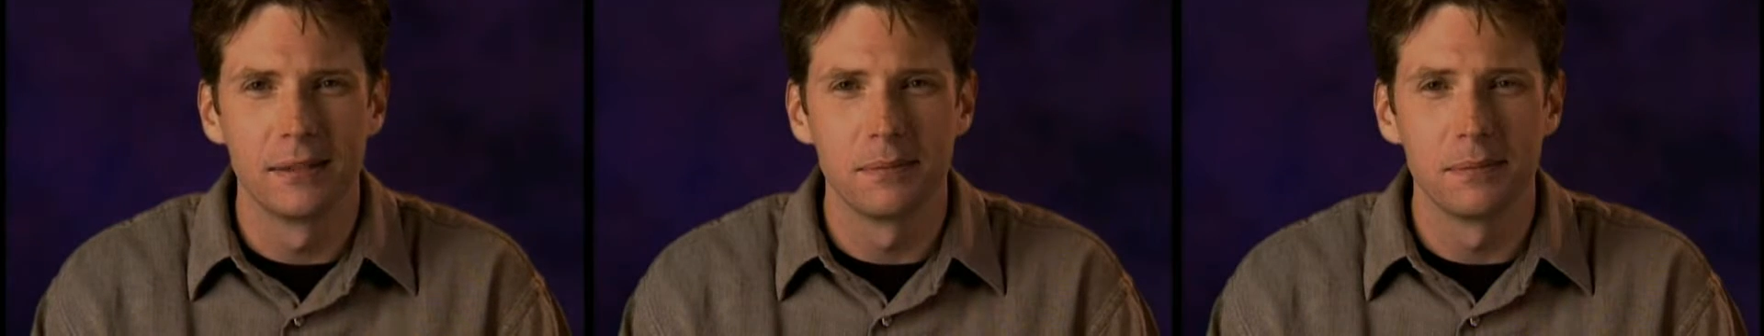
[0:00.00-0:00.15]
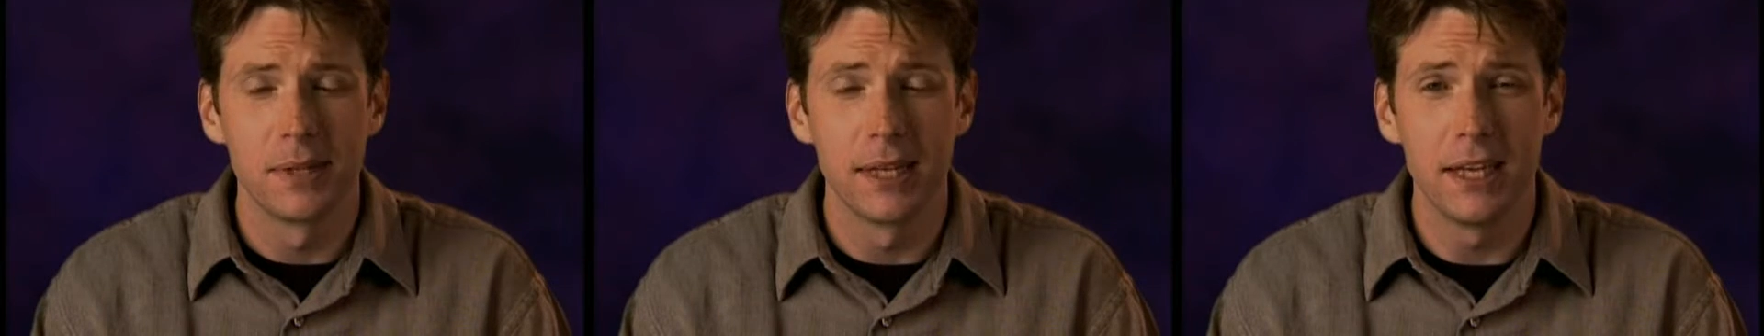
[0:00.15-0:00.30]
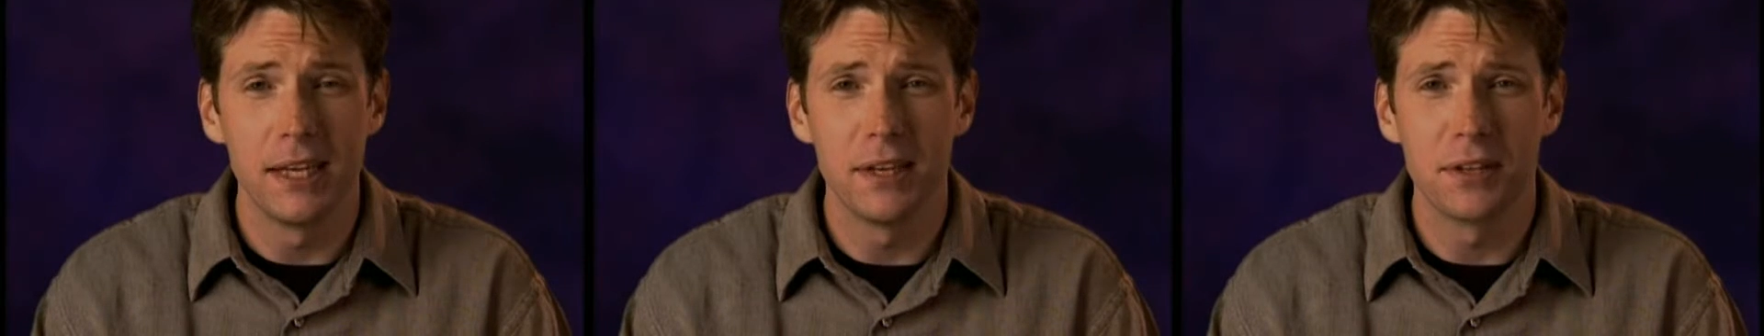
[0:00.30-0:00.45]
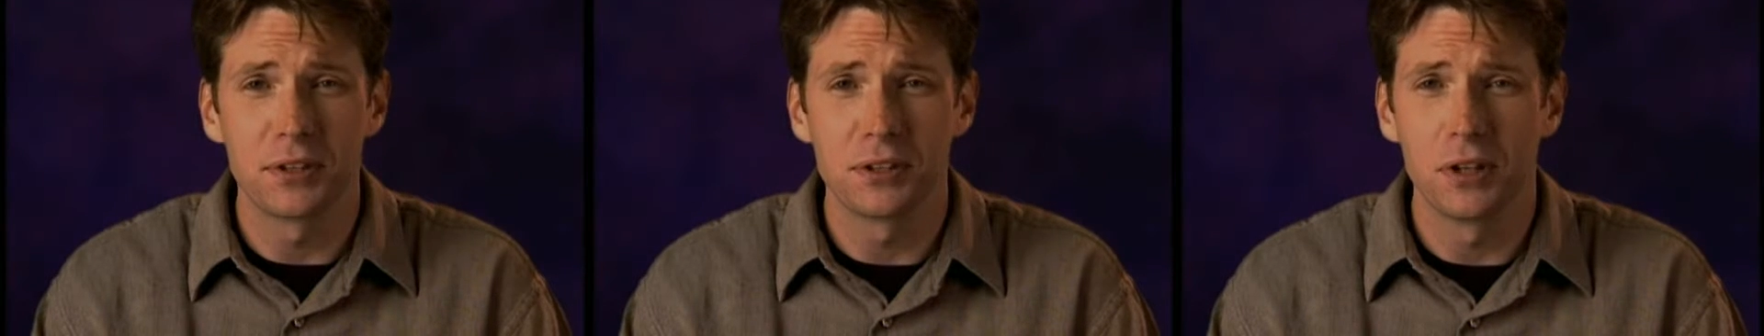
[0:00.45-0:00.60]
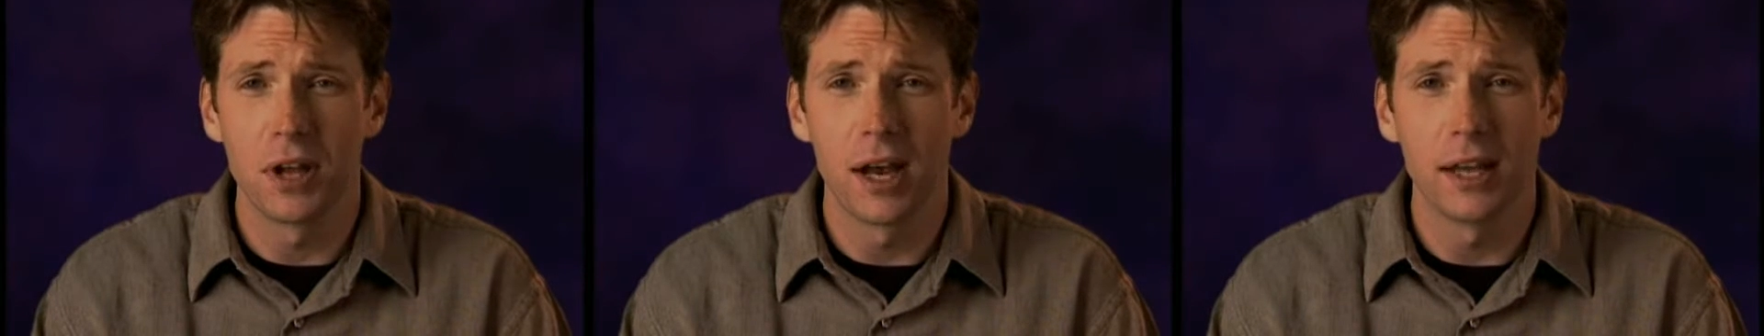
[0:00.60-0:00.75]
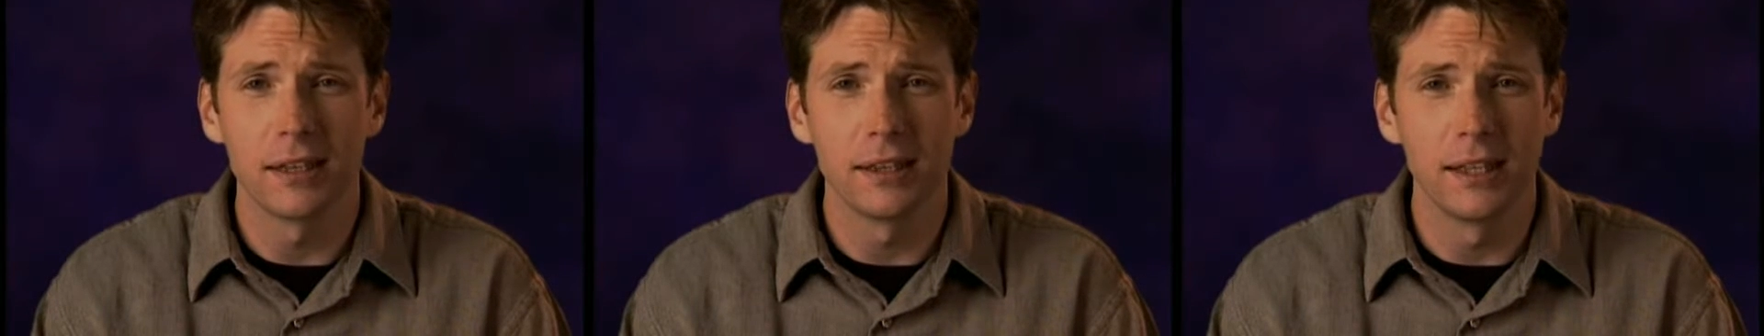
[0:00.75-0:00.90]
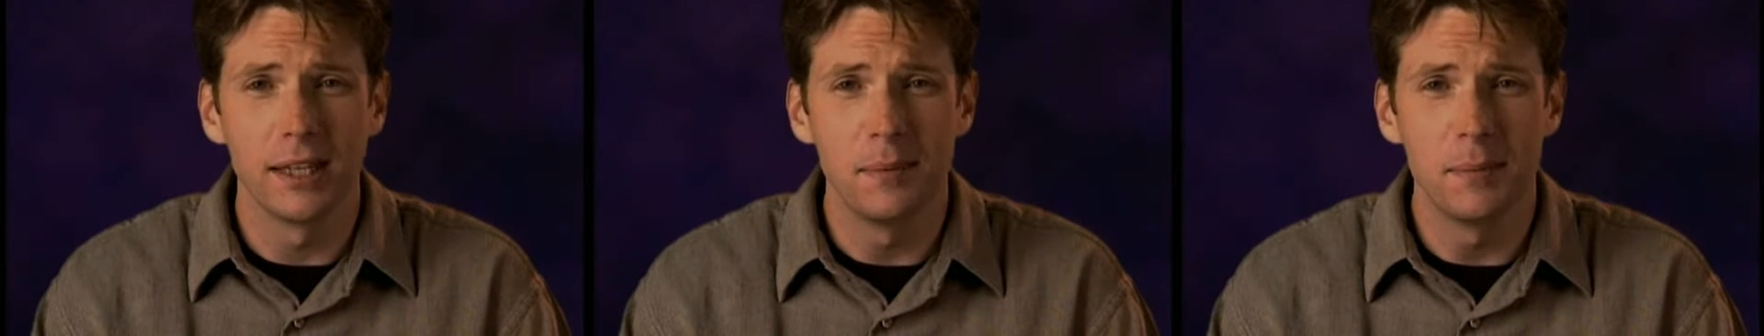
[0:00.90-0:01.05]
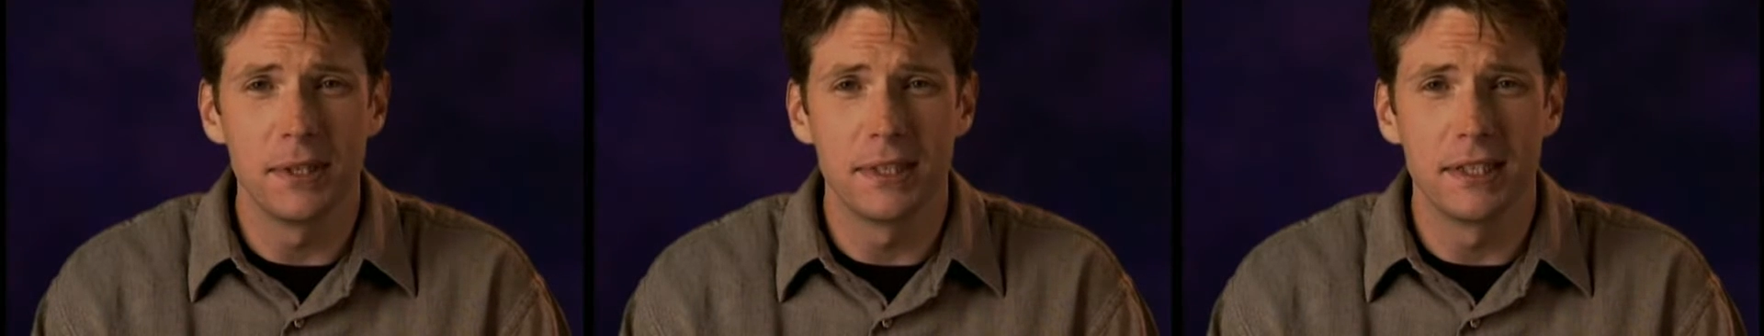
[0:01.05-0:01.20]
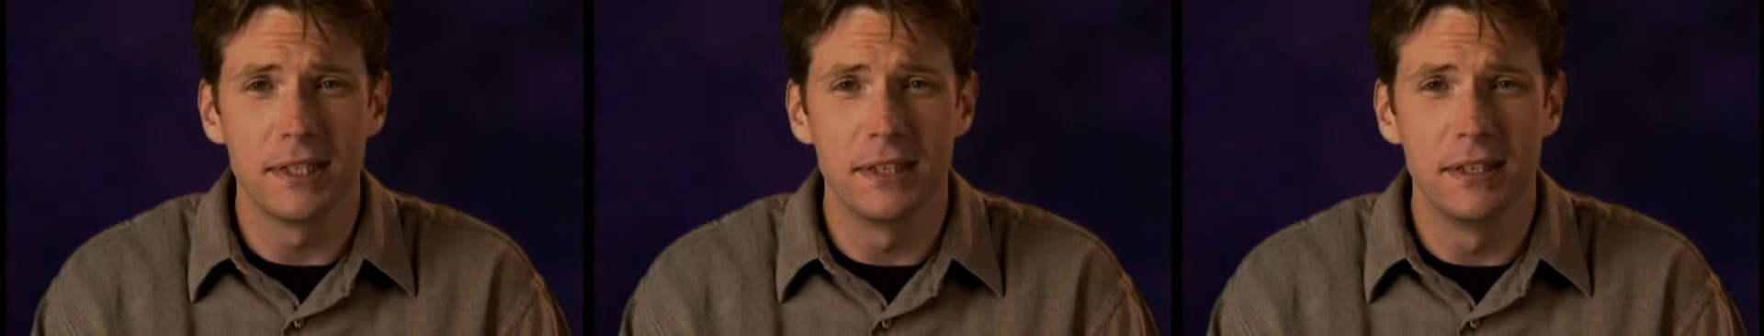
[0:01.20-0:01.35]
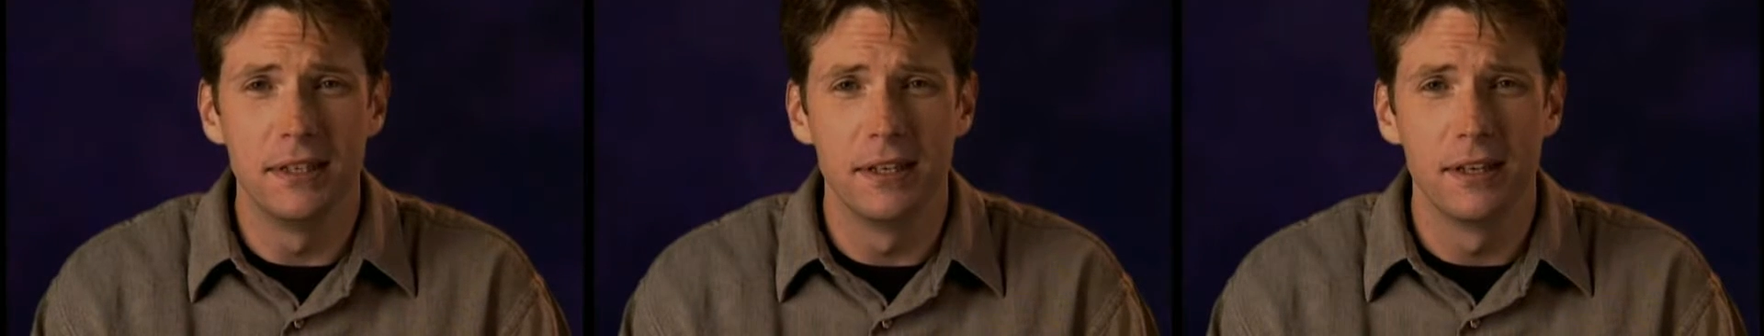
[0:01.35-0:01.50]
He is not
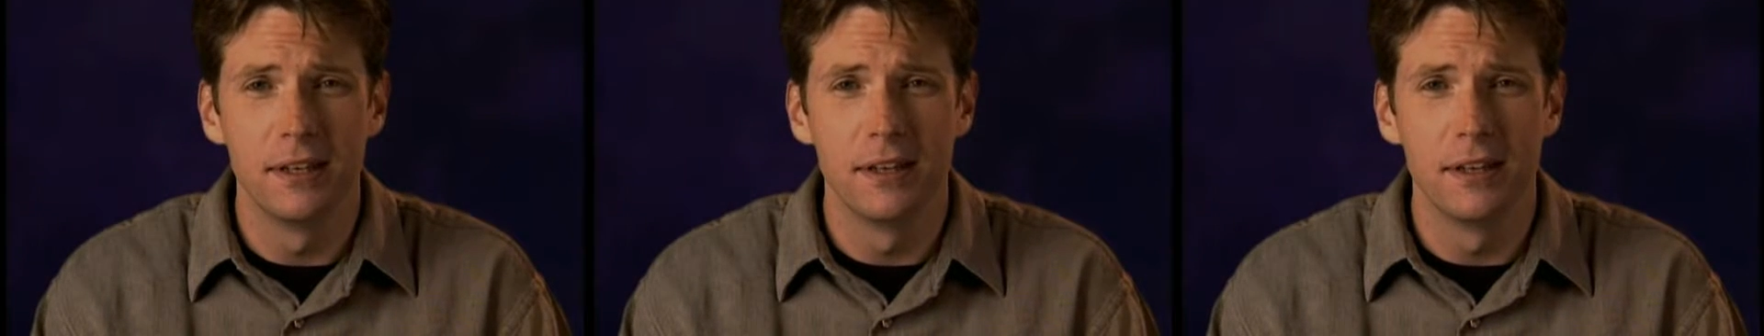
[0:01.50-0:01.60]
limited